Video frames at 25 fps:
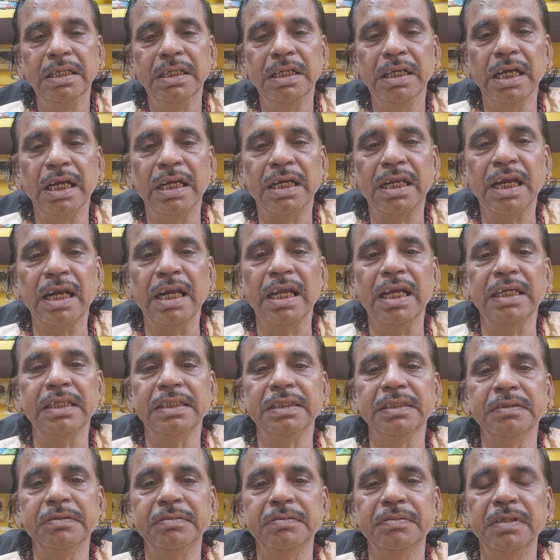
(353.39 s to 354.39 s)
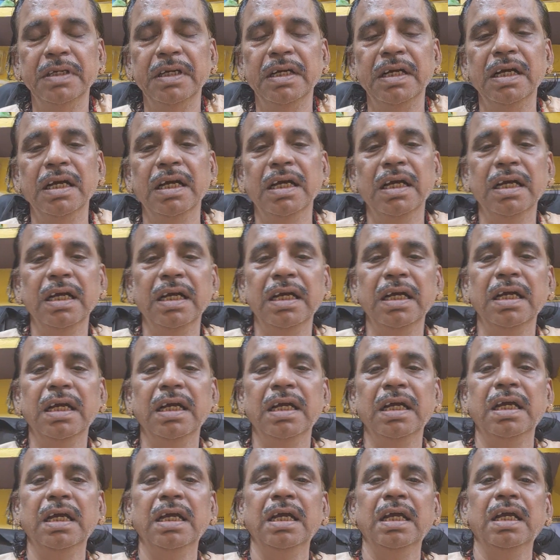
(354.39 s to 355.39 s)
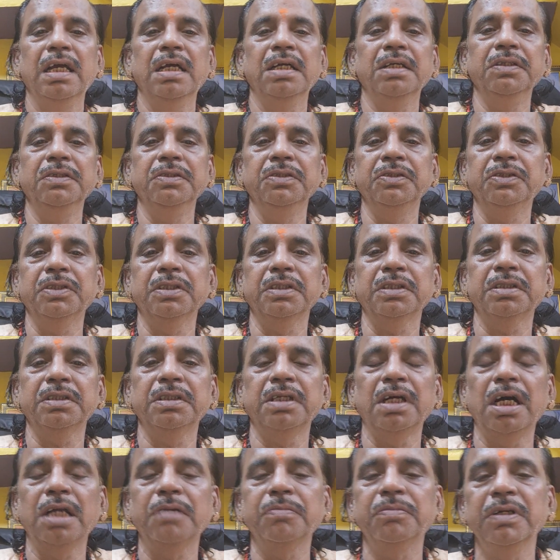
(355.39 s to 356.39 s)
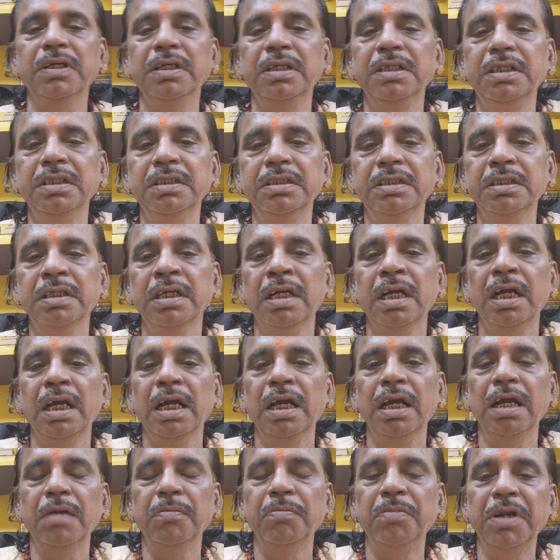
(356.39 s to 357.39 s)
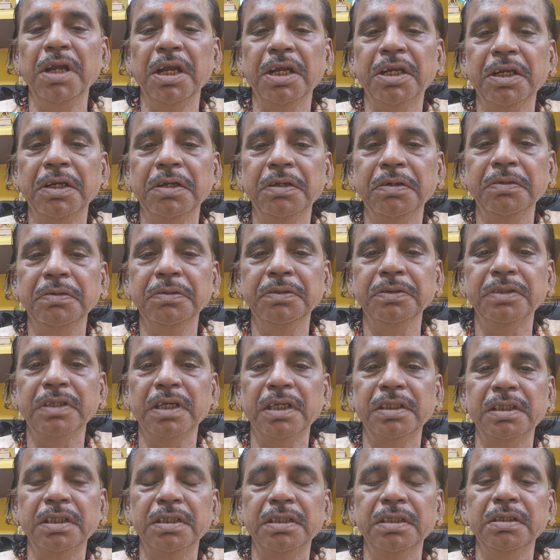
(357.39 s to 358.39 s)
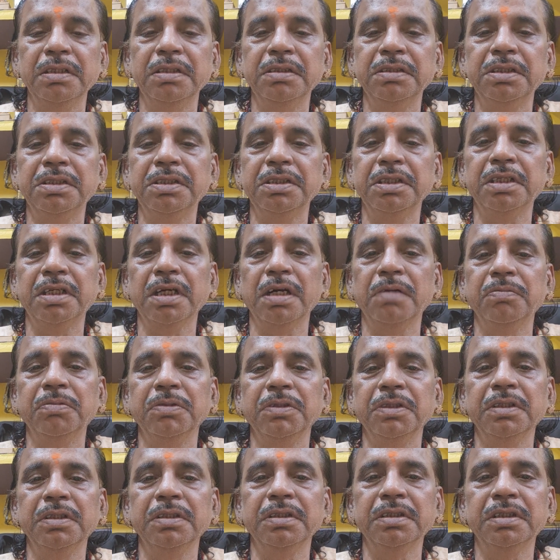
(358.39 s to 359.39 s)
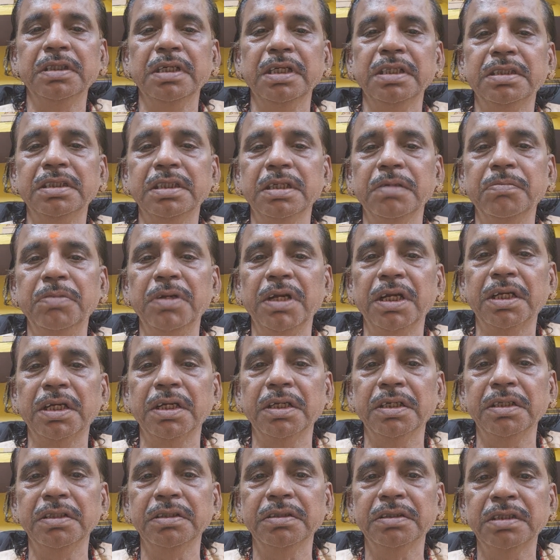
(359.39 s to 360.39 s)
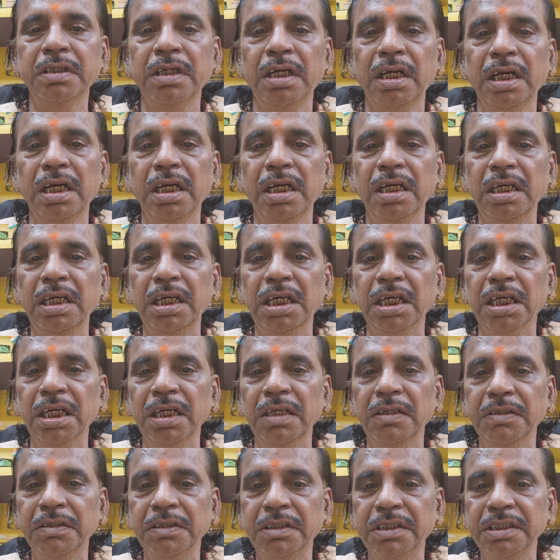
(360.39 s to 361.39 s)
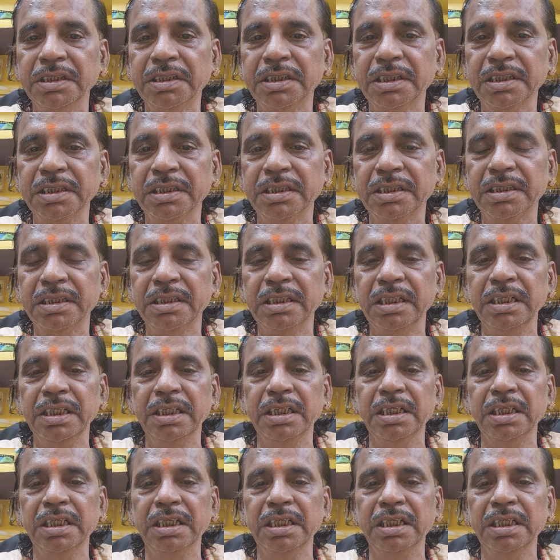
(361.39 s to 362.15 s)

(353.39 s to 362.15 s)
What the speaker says: The underlying news is normally breaking news, other than instead of they say breaking news, legal notices,